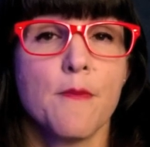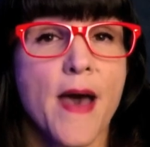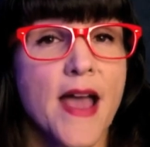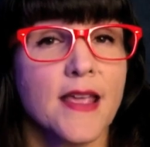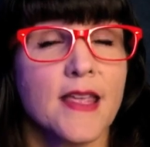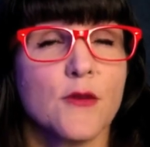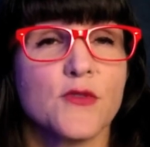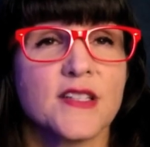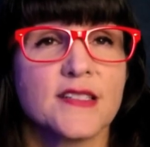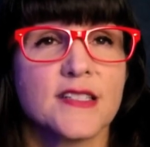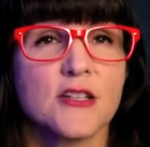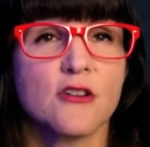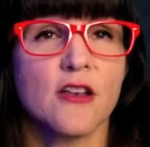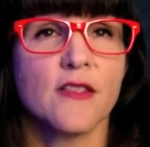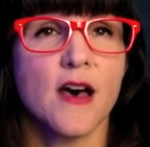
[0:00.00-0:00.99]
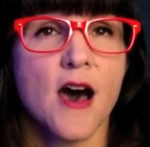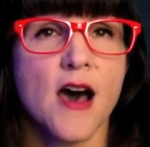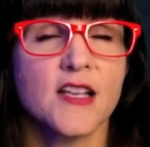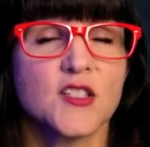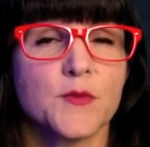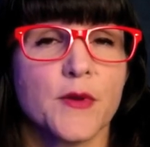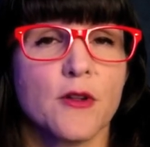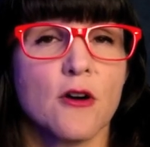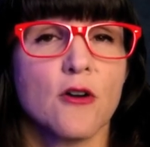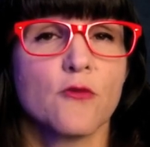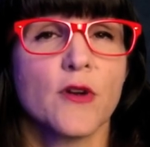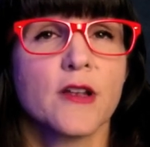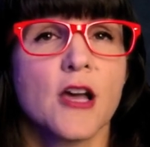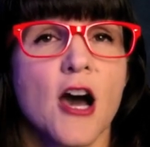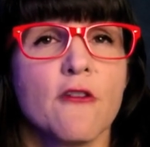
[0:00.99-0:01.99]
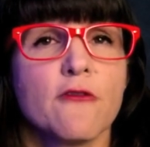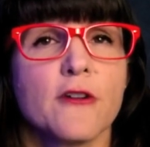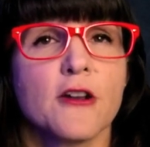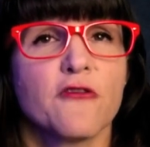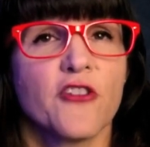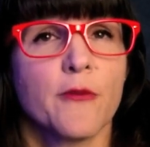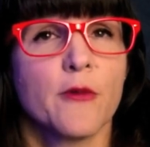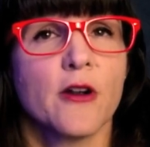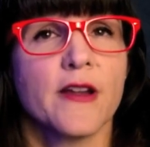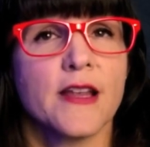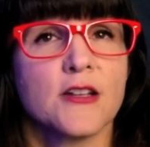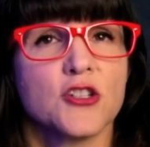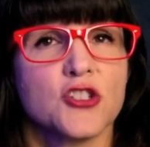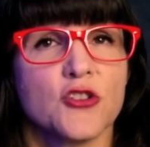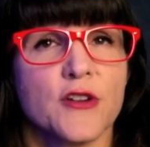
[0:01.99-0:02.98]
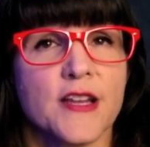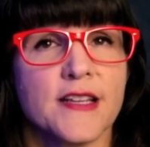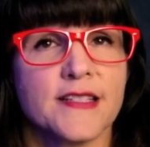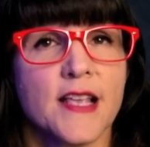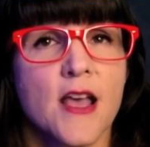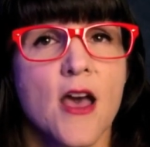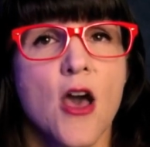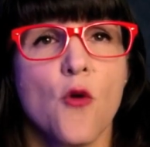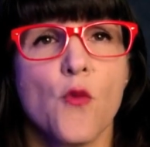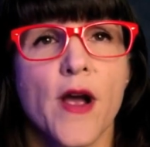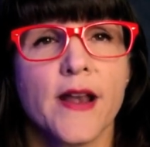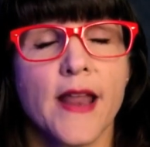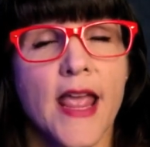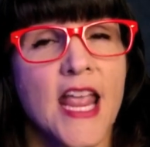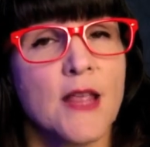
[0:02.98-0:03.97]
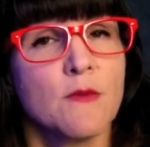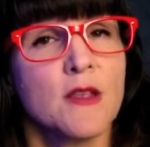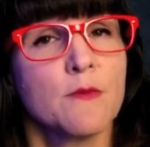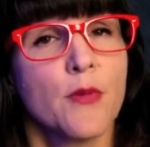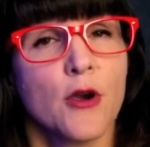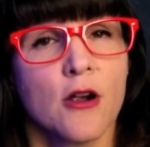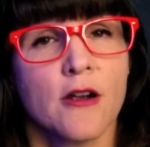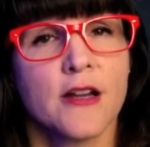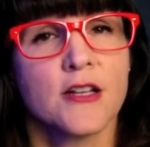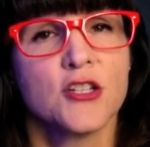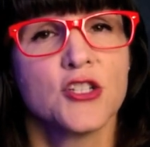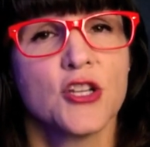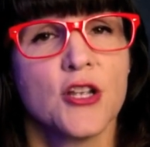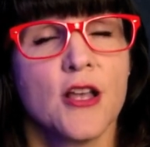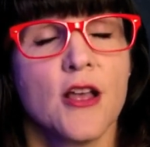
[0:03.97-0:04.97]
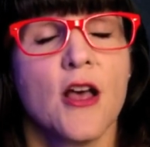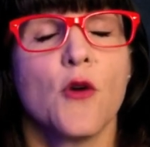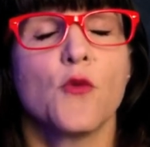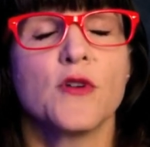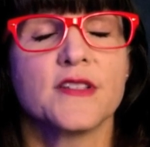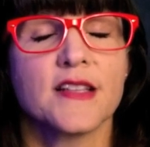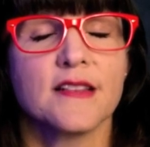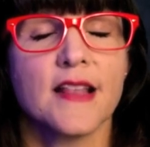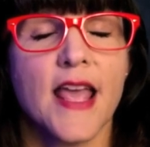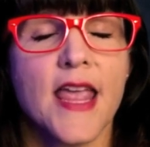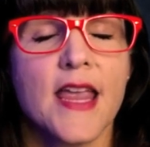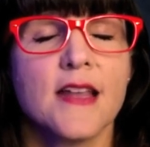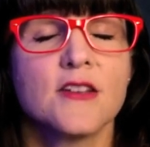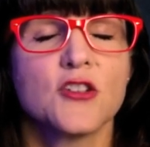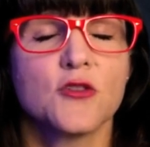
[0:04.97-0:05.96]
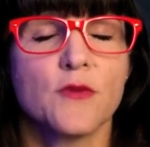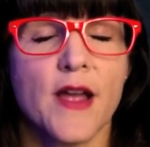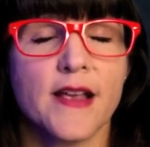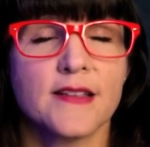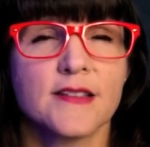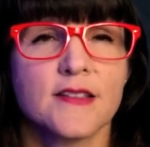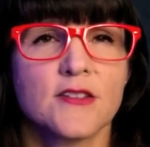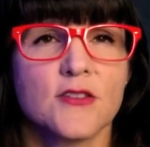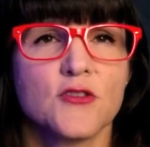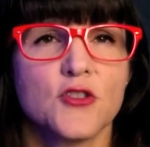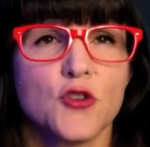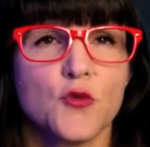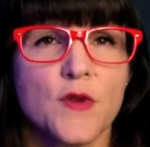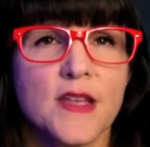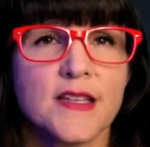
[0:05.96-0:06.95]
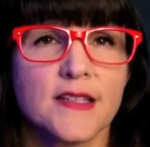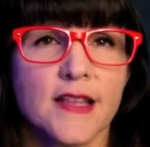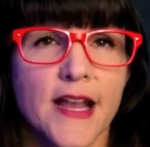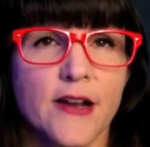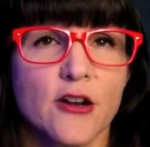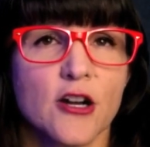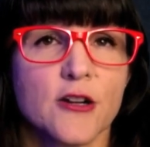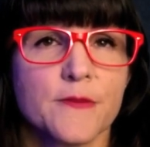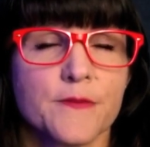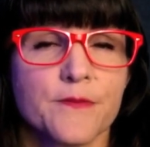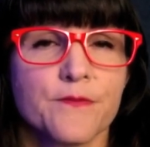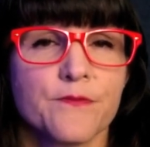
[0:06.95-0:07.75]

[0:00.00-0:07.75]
Becky was still in the hospital, recovering from her injuries, when Amy Burridge was laid to rest 2 weeks later.